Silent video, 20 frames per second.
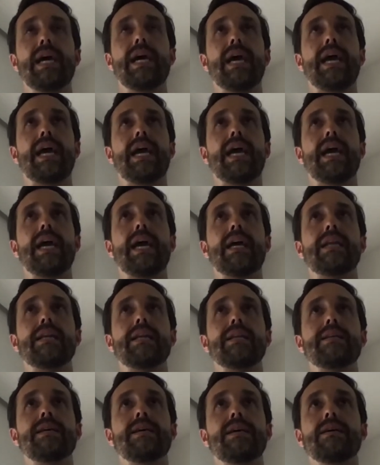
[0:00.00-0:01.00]

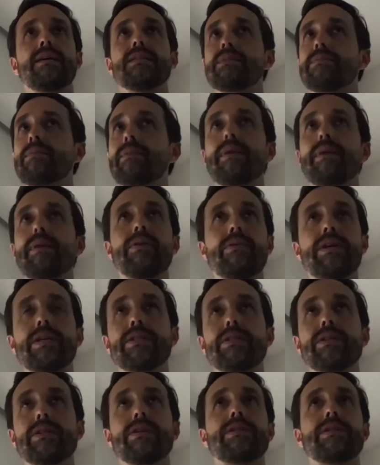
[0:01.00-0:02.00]
And some of my
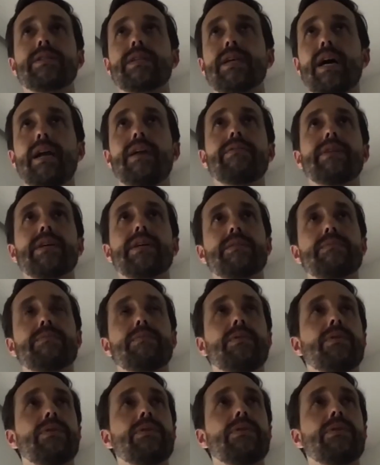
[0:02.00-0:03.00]
research is kind of
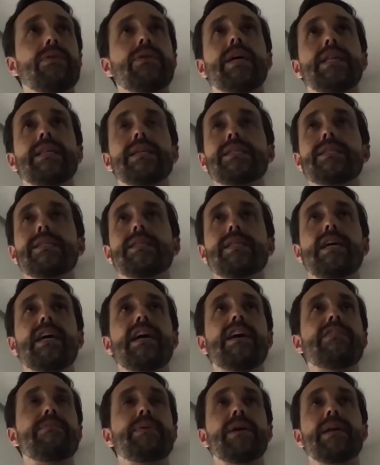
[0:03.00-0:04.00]
exploring this
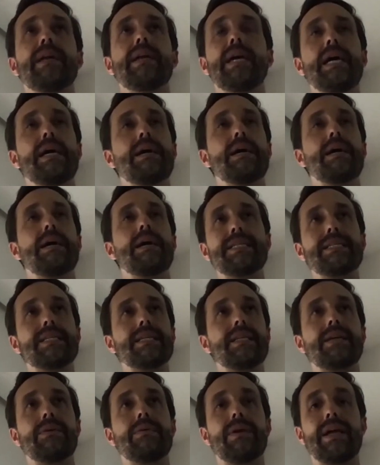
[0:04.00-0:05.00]
stuff, but
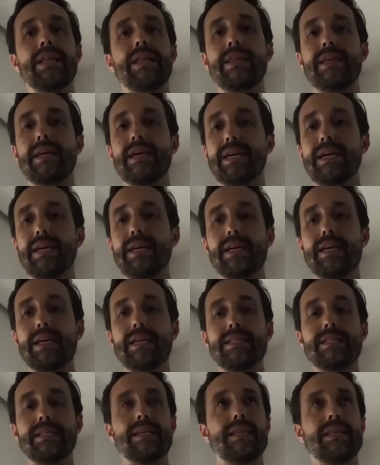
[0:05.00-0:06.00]
basically what I think
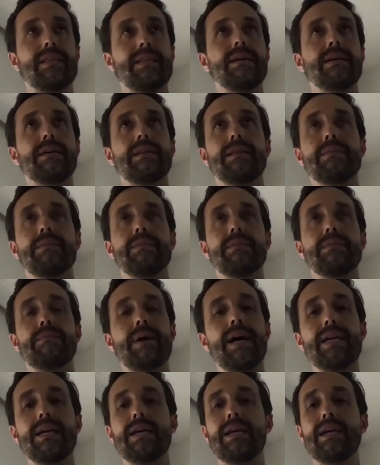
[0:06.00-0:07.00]
is that the, the
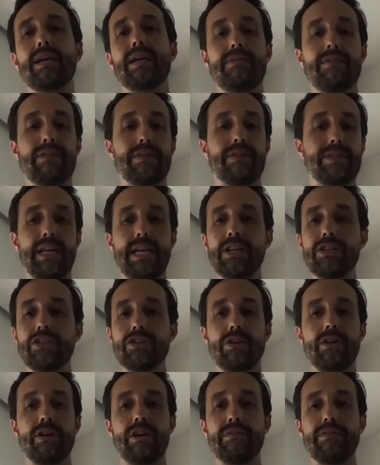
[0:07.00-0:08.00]
body, if there's an
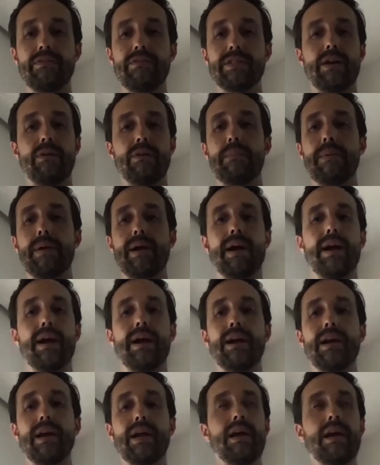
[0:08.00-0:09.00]
injured nerve that's not
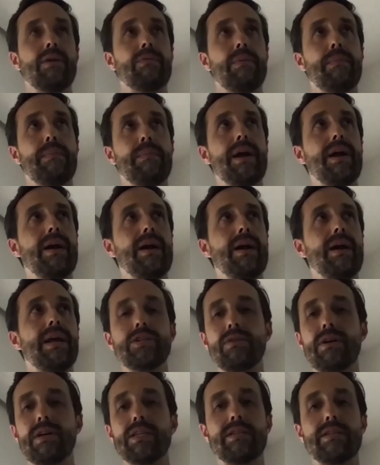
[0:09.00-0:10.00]
repaired, repaired,
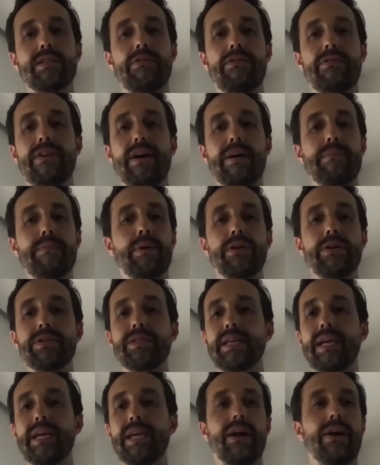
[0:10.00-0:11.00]
it tries to fibrose
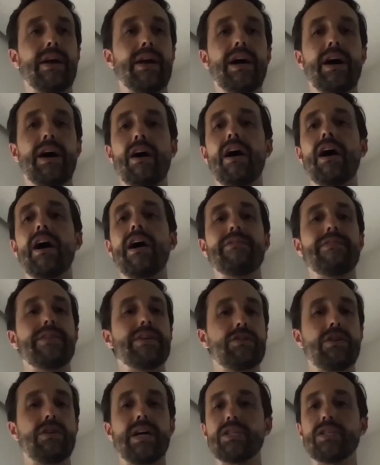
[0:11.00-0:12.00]
the area off. It
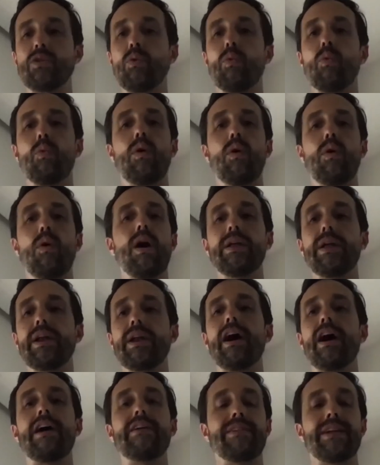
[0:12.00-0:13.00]
tries to wall it
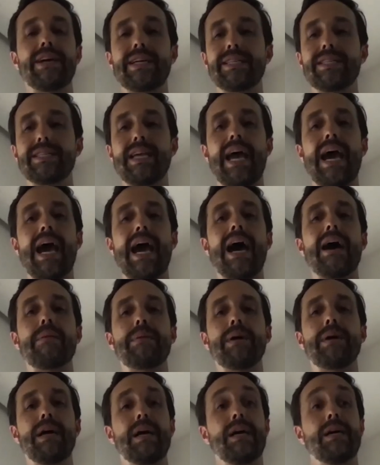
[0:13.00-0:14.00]
off like a scab.
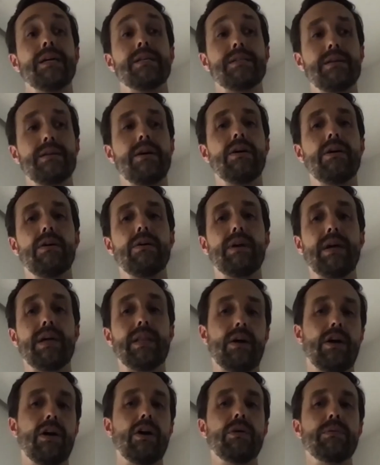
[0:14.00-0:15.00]
So in the
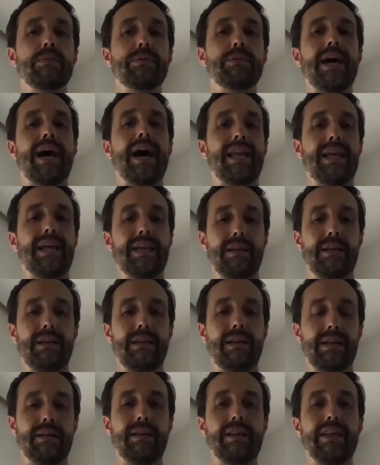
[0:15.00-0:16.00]
hopes that it,
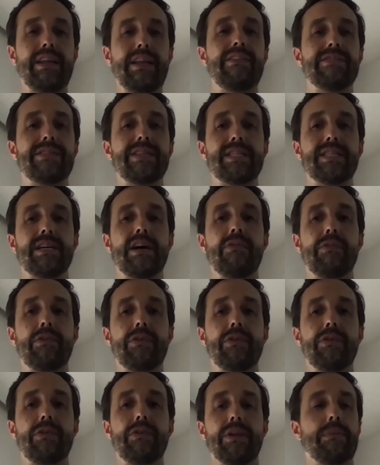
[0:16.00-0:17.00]
it leaves itself with
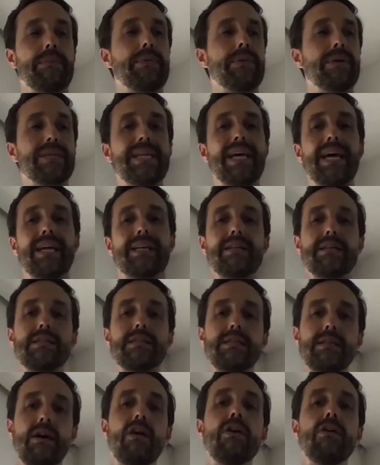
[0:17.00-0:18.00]
a little protected
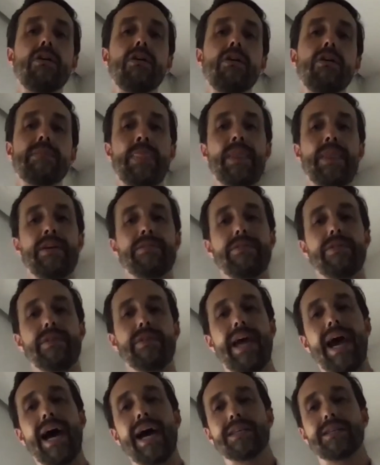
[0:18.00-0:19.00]
zone for the
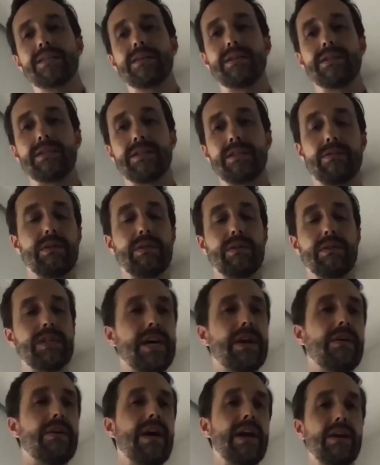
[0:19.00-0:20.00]
axons to
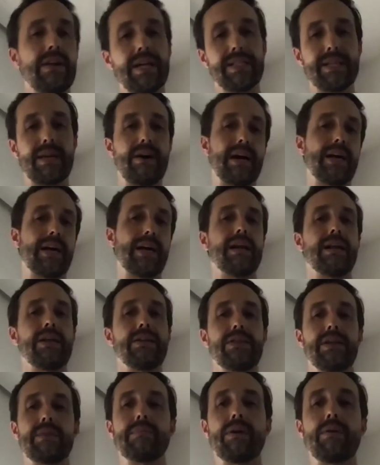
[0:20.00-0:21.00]
regenerate, or that's how I kind of
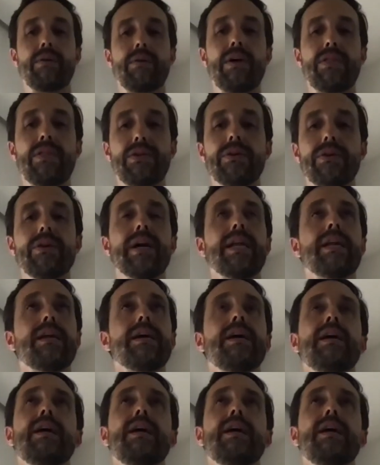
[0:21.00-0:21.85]
think my way through it.